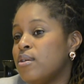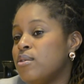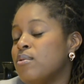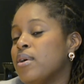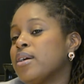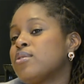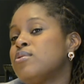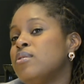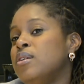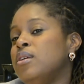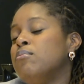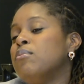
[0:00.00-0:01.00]
you're
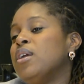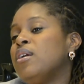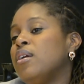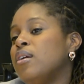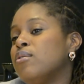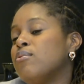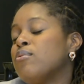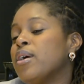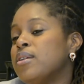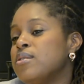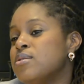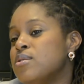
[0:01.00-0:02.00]
actually making the
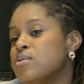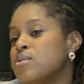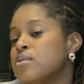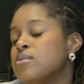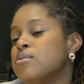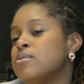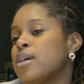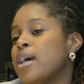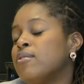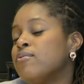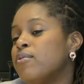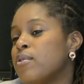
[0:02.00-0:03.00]
right decisions
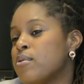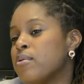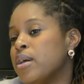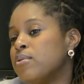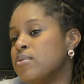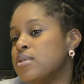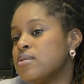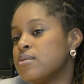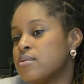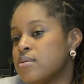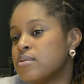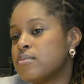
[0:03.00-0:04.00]
and for the right
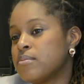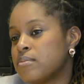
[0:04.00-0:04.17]
reasons.